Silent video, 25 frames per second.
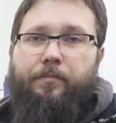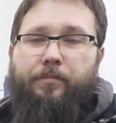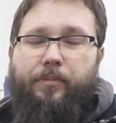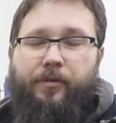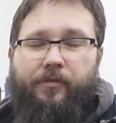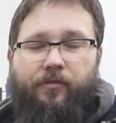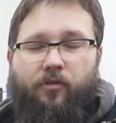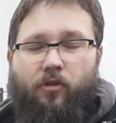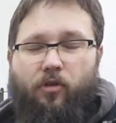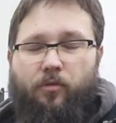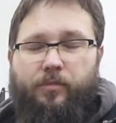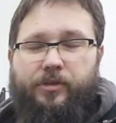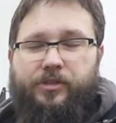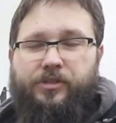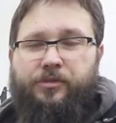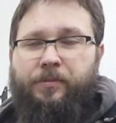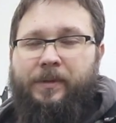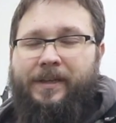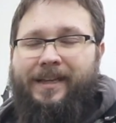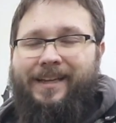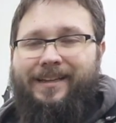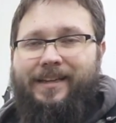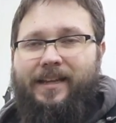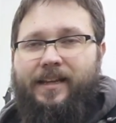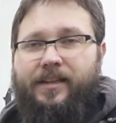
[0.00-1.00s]
performance
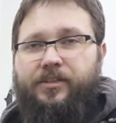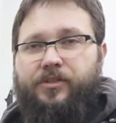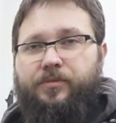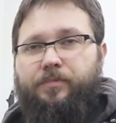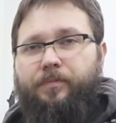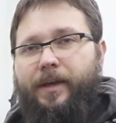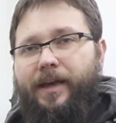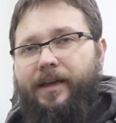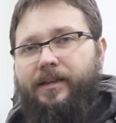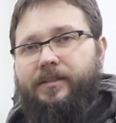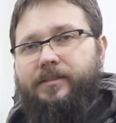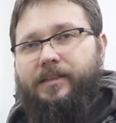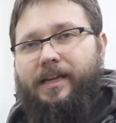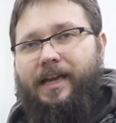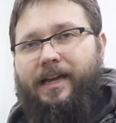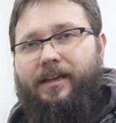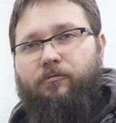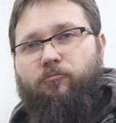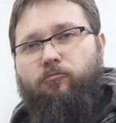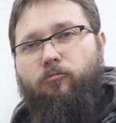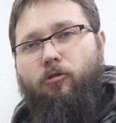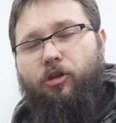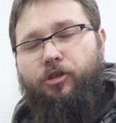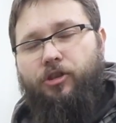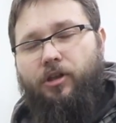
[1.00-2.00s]
we can expect
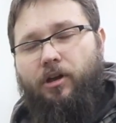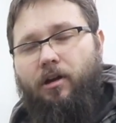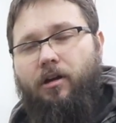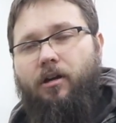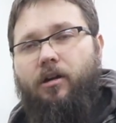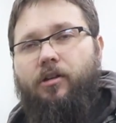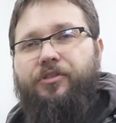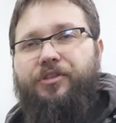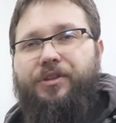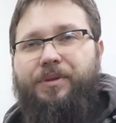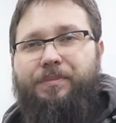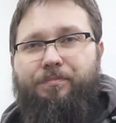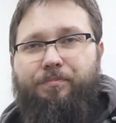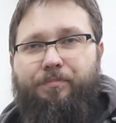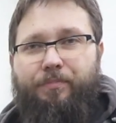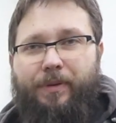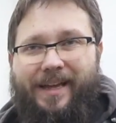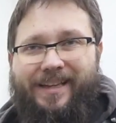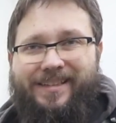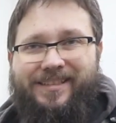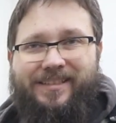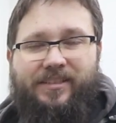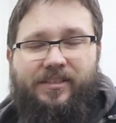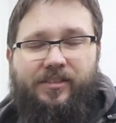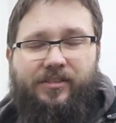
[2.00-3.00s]
and what are the
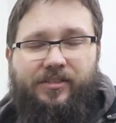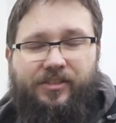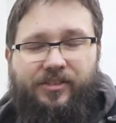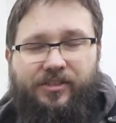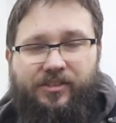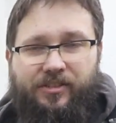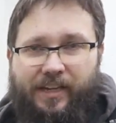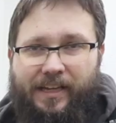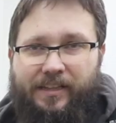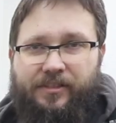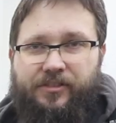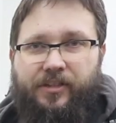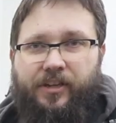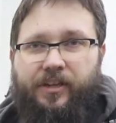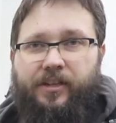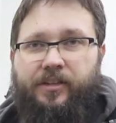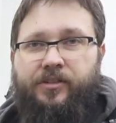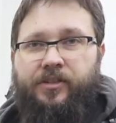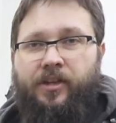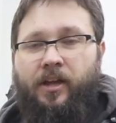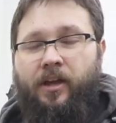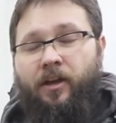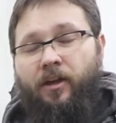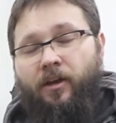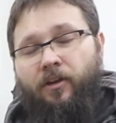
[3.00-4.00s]
best
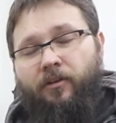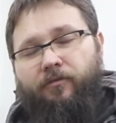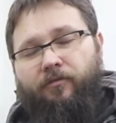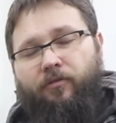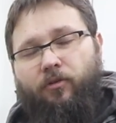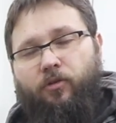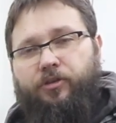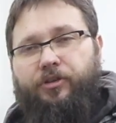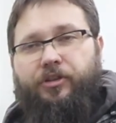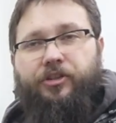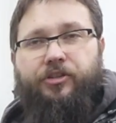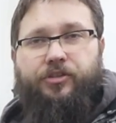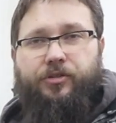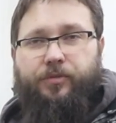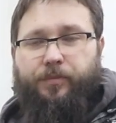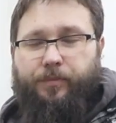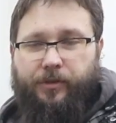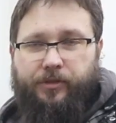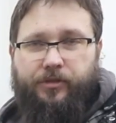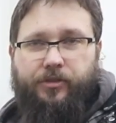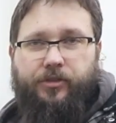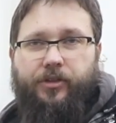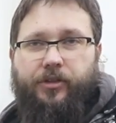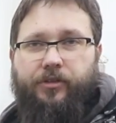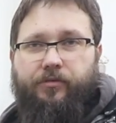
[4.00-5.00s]
settings for each
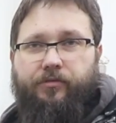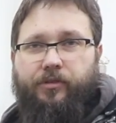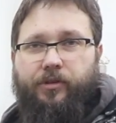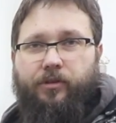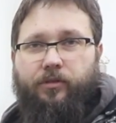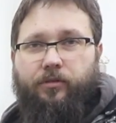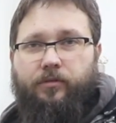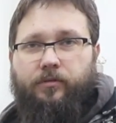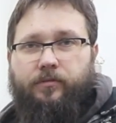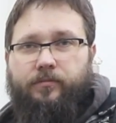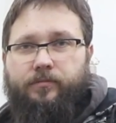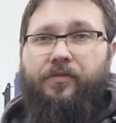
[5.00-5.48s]
material.